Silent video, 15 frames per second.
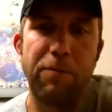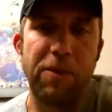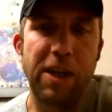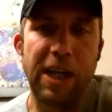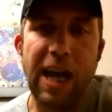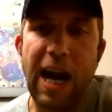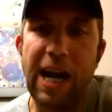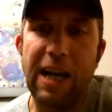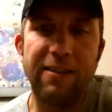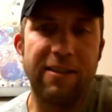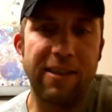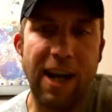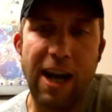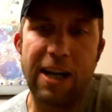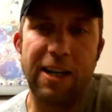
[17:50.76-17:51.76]
the guy
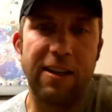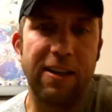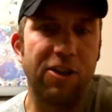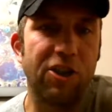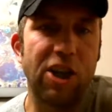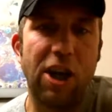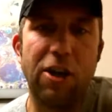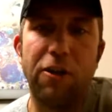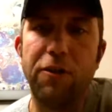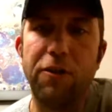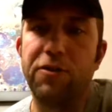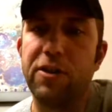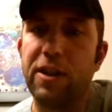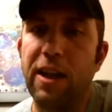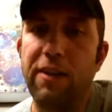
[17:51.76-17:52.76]
stocking the
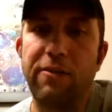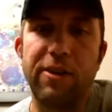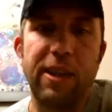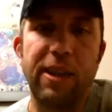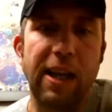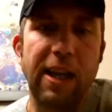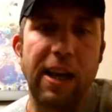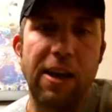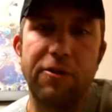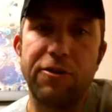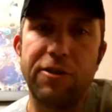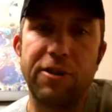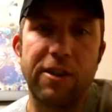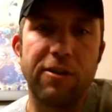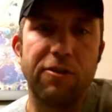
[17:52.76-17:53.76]
shelves and everything else,
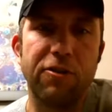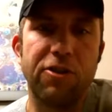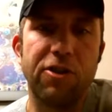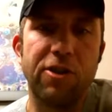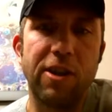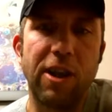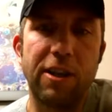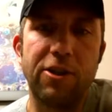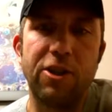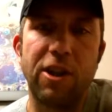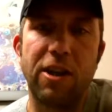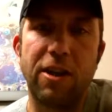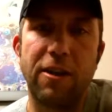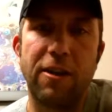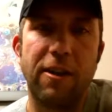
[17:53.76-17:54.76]
that there's such
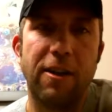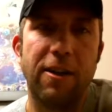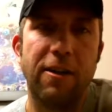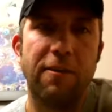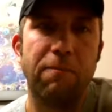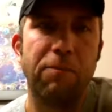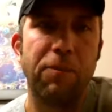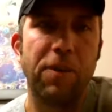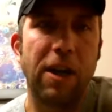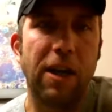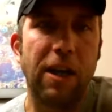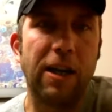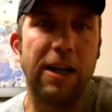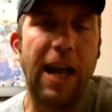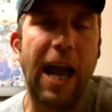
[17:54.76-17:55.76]
an
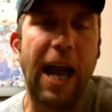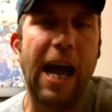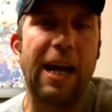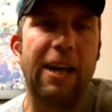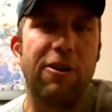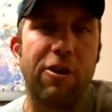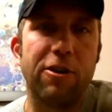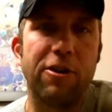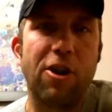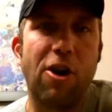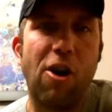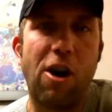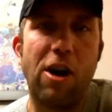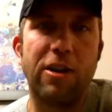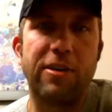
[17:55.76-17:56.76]
add-on
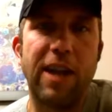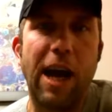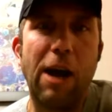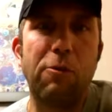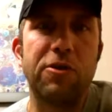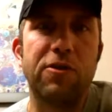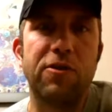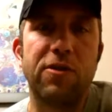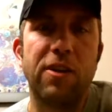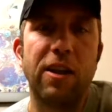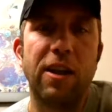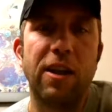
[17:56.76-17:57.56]
cost. I was